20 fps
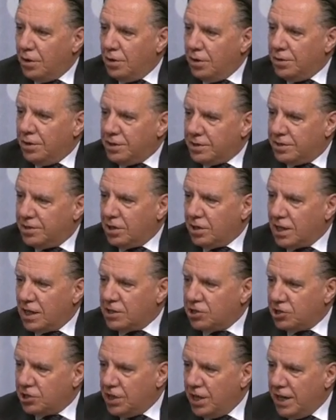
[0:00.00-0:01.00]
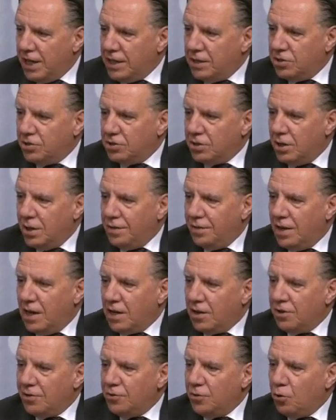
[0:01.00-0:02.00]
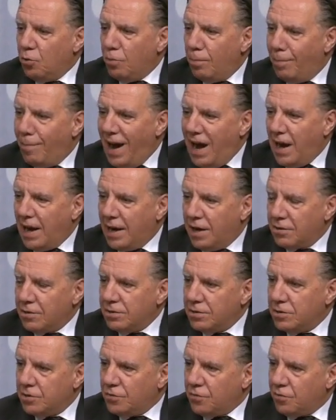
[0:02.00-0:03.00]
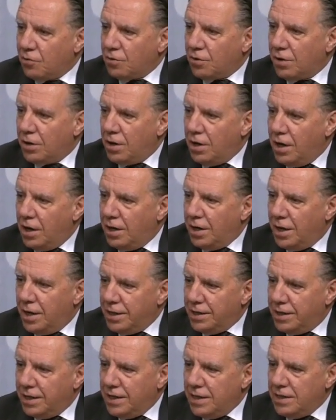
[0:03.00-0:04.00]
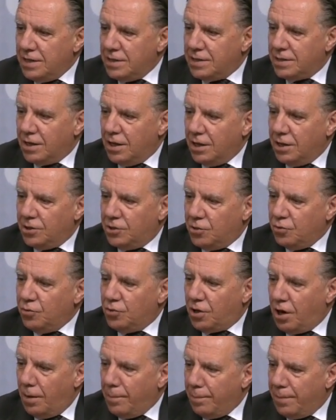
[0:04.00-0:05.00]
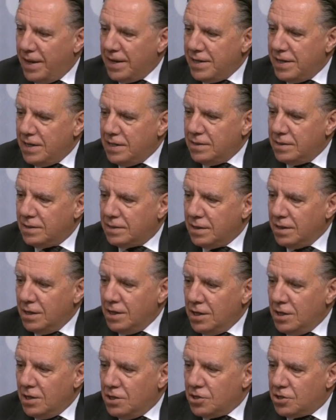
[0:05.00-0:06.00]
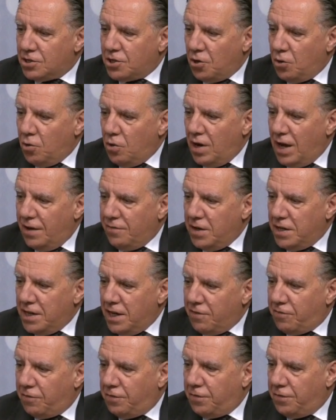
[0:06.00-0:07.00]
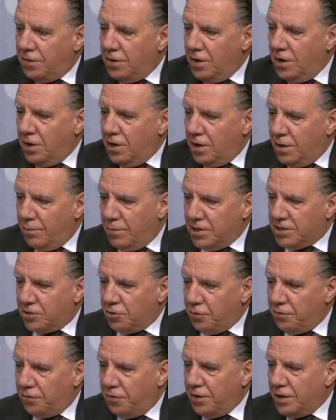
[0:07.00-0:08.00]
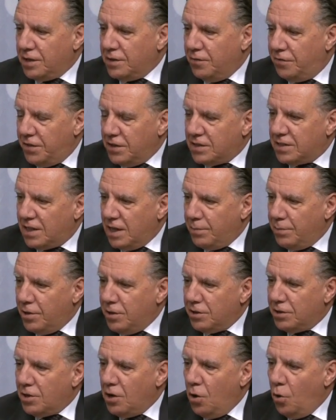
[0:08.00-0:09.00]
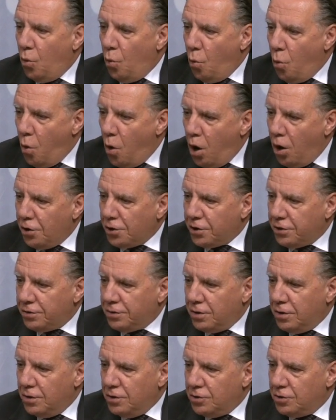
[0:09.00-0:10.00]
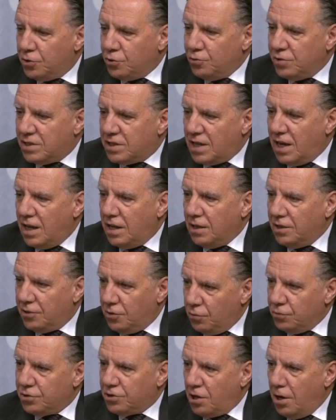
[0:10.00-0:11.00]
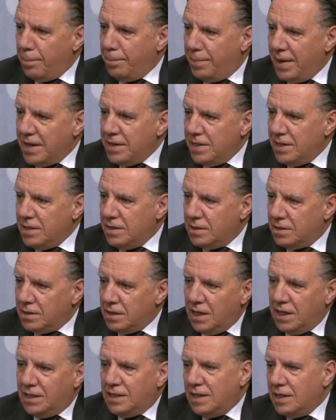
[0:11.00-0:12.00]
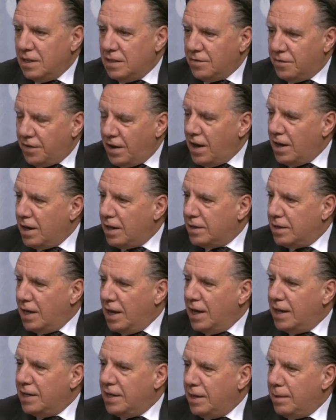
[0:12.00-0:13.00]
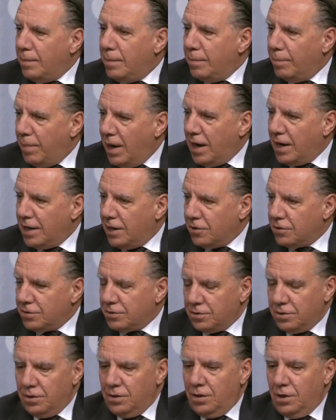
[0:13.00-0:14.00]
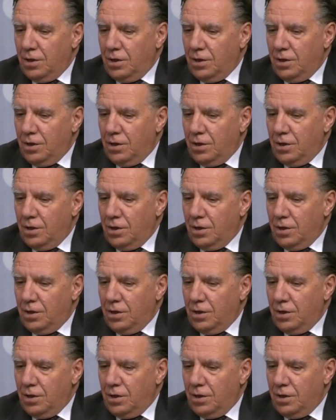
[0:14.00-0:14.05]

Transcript: on a stock exchange. There are no buyers for uh, these uh, two companies. So even if Mr. Fitzgibbon wanted to sell those companies, he didn't find any buyers.